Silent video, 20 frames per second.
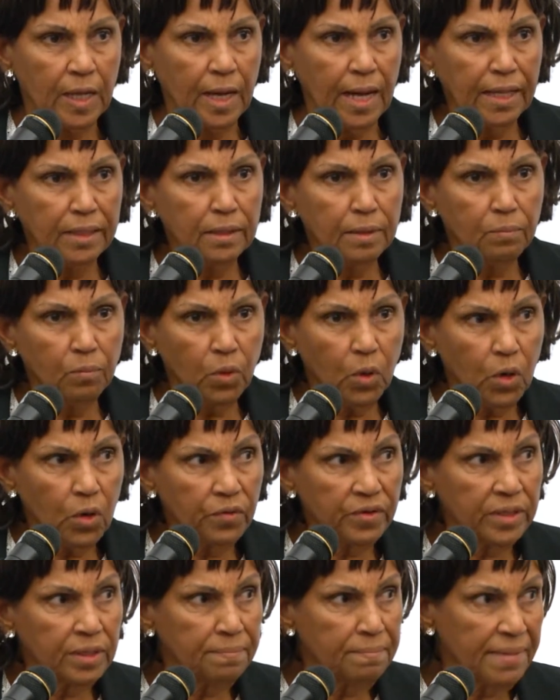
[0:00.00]
And the
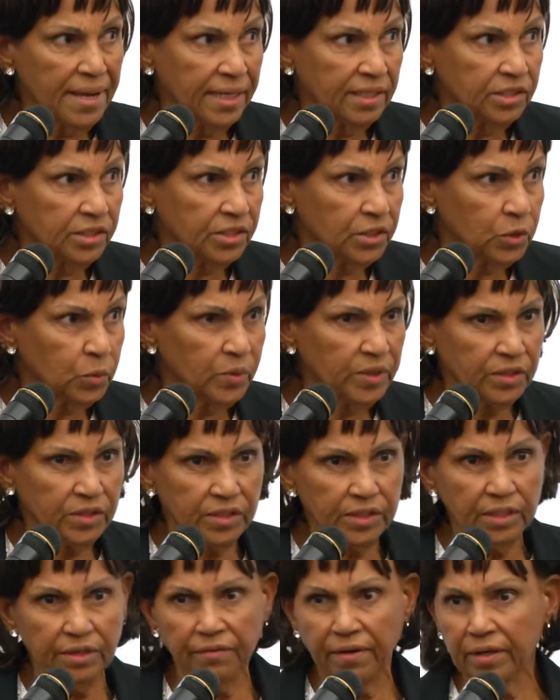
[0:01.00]
moral mess we
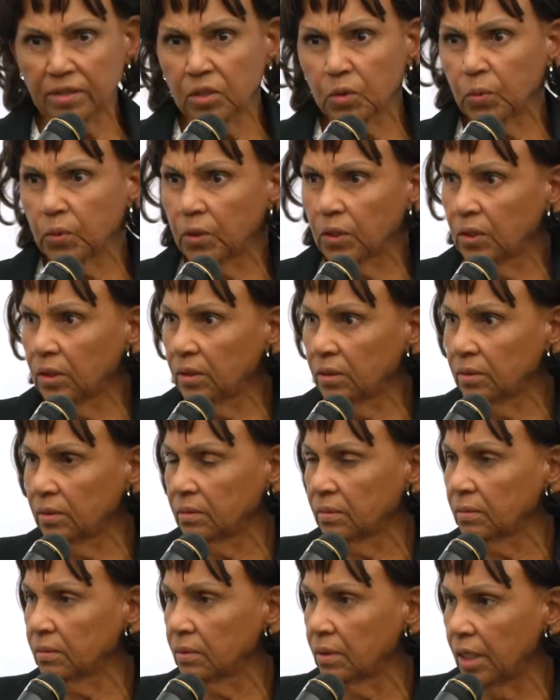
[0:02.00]
see around the world
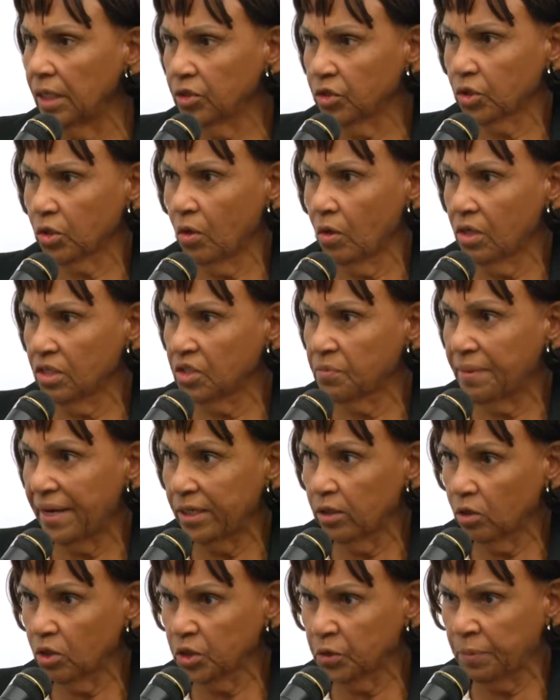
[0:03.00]
is caused by
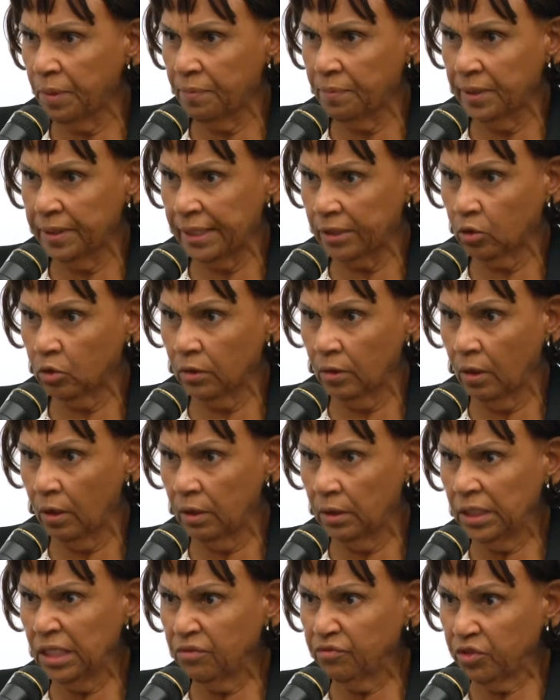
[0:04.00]
those people that
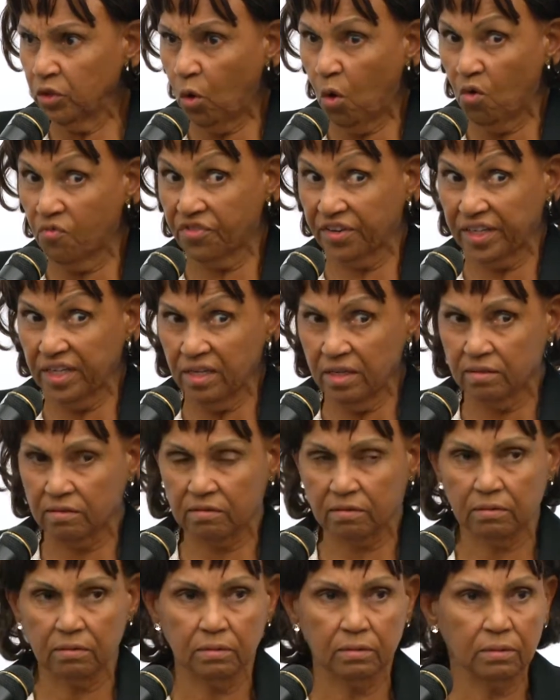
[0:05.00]
even
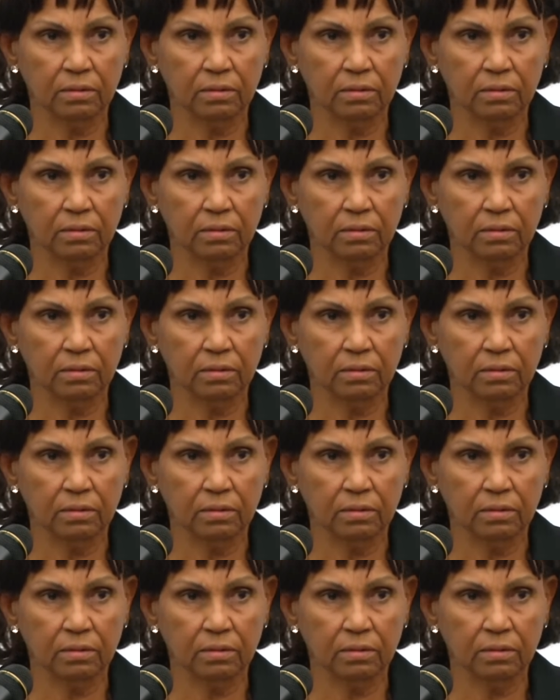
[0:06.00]
overeat.